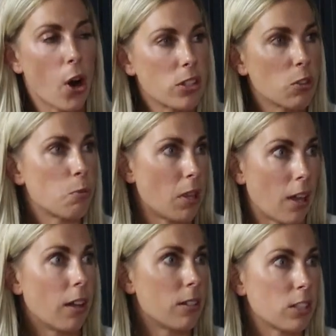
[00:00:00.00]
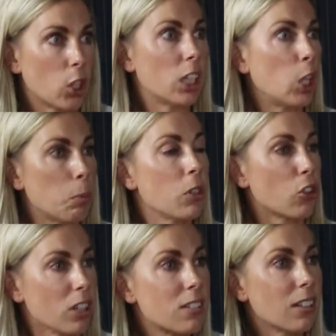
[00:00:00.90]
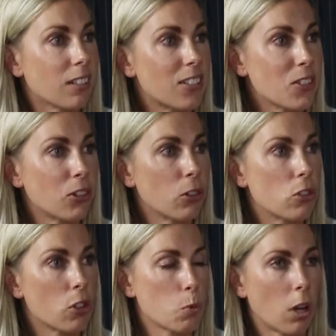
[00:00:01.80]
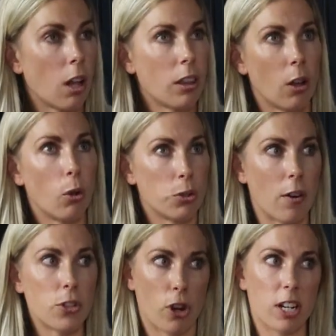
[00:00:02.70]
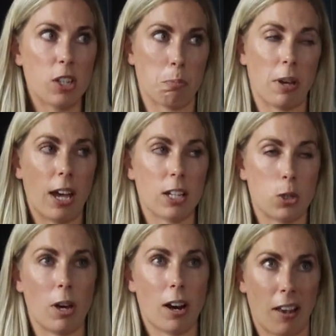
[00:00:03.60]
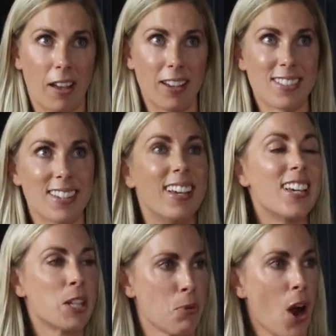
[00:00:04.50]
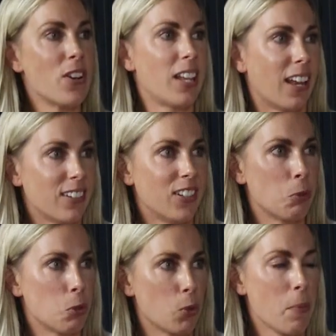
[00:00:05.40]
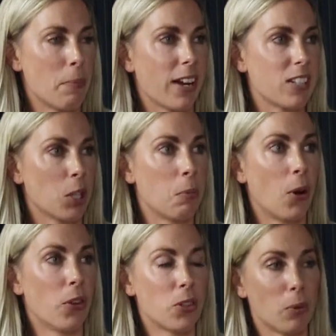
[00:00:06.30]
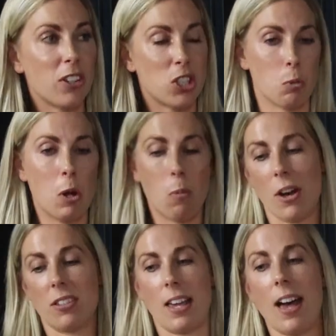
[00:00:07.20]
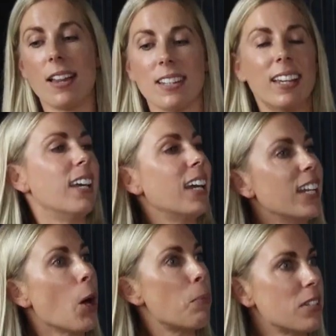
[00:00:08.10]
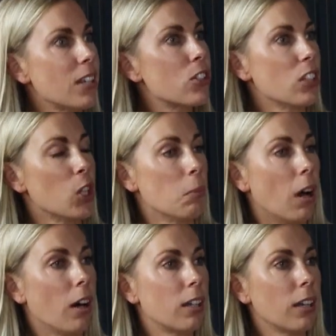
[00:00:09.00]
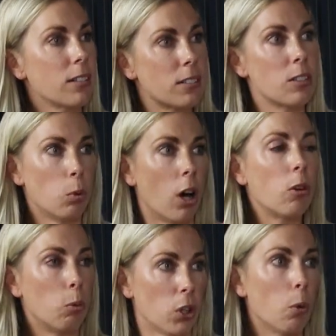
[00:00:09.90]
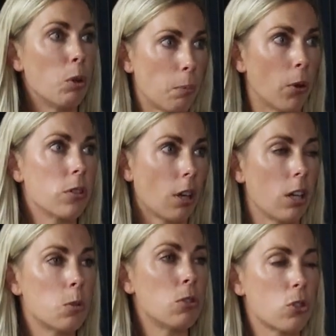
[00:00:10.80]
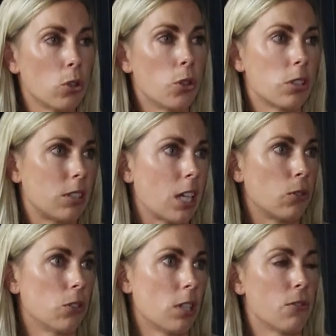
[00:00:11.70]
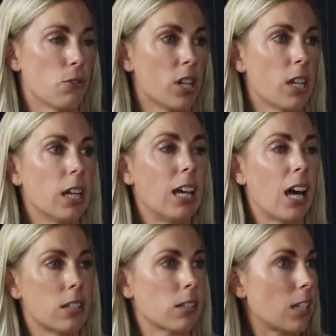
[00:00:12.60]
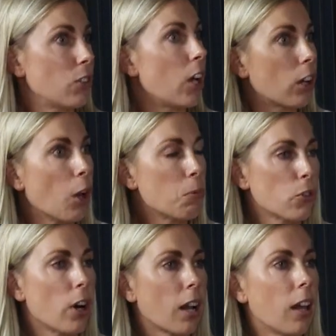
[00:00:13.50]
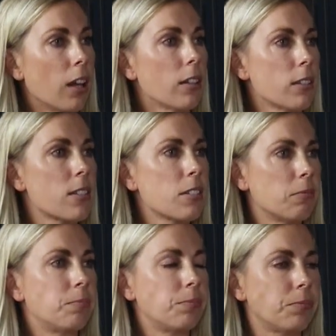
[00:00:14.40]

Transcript: price of land is going to keep increasing into the future as well, and that will also have a direct impact to our clients, the private landowners, which we're impacting upon. So actually we're well set in our position in the market to work, with both sides to ensure successful delivery and successful outcomes for our clients.